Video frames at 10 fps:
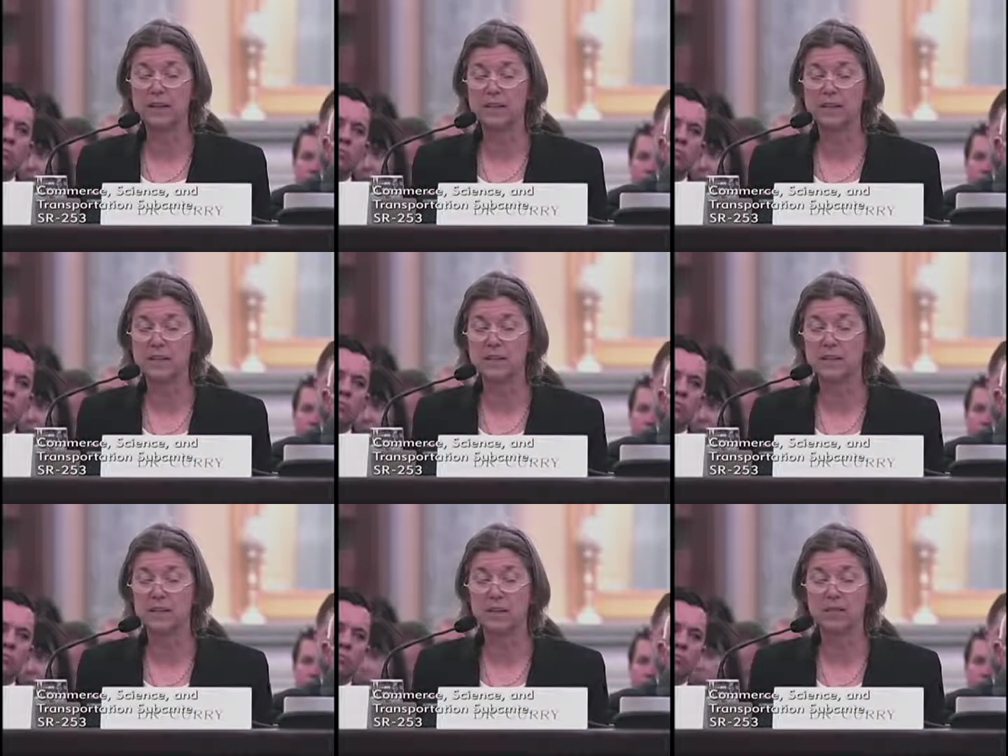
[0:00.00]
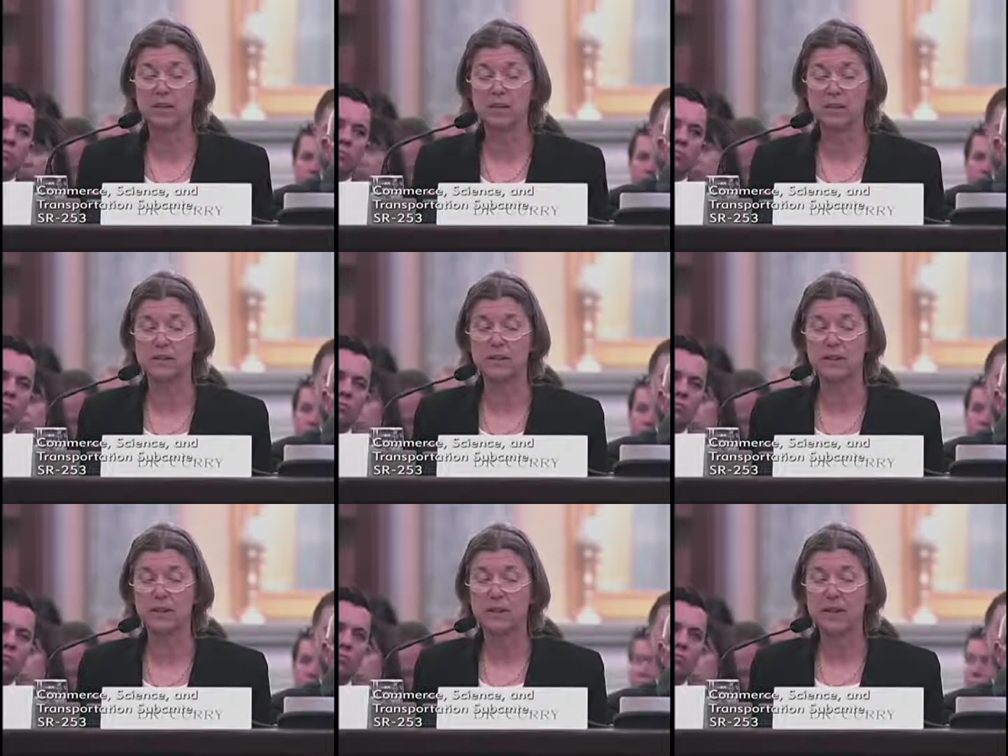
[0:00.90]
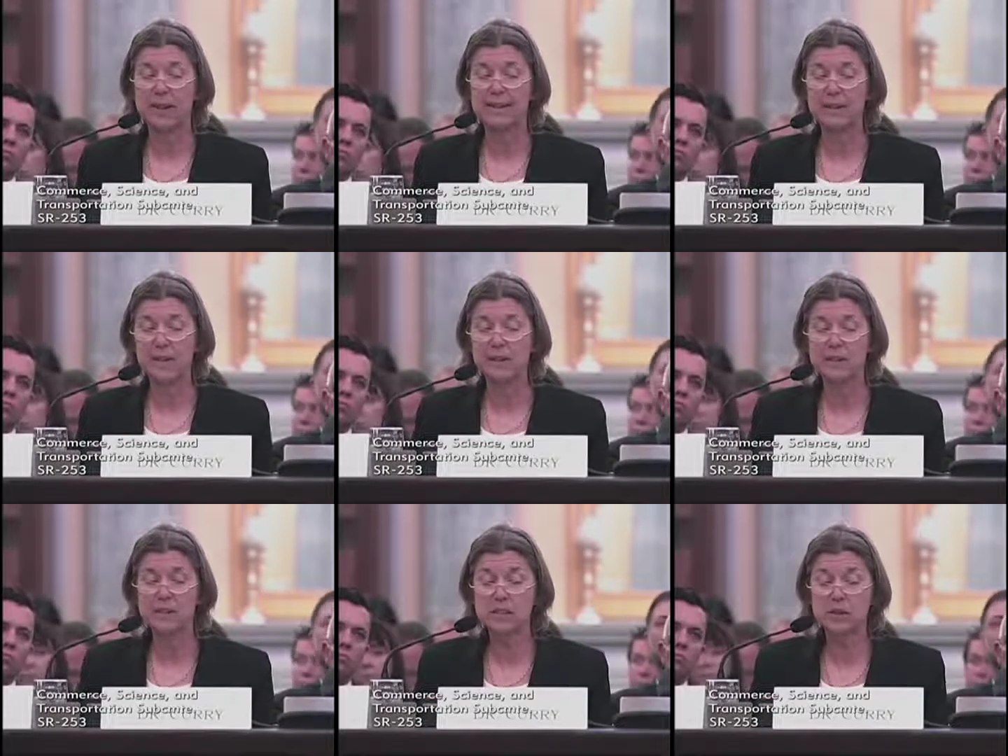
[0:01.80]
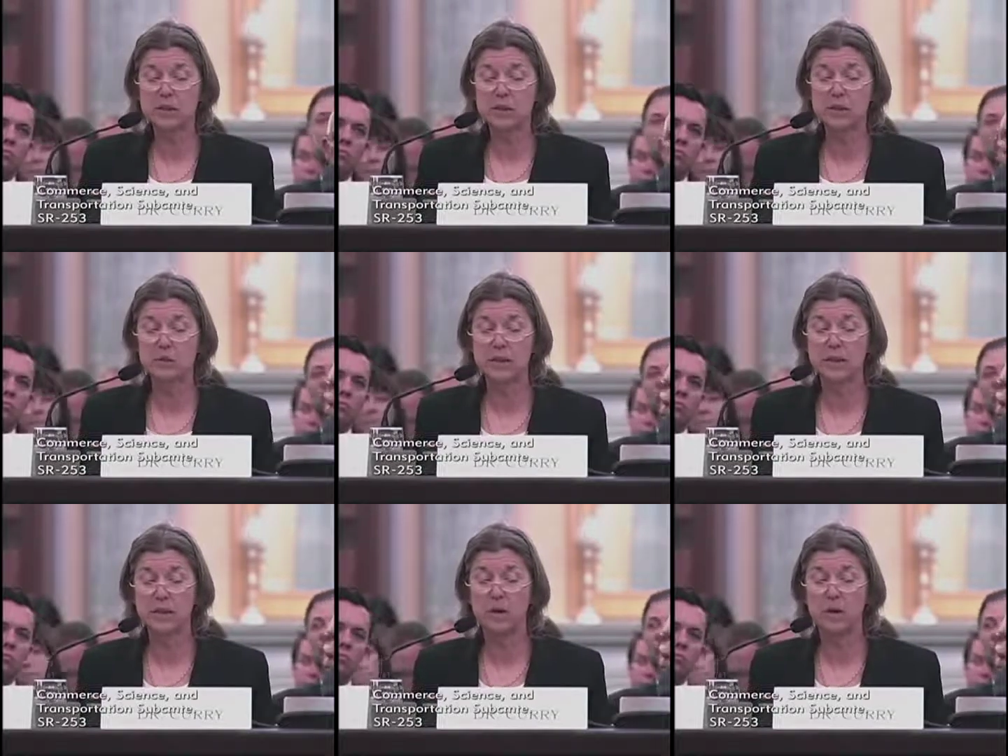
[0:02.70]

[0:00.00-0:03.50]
and assessing the evidence. And scientists disagree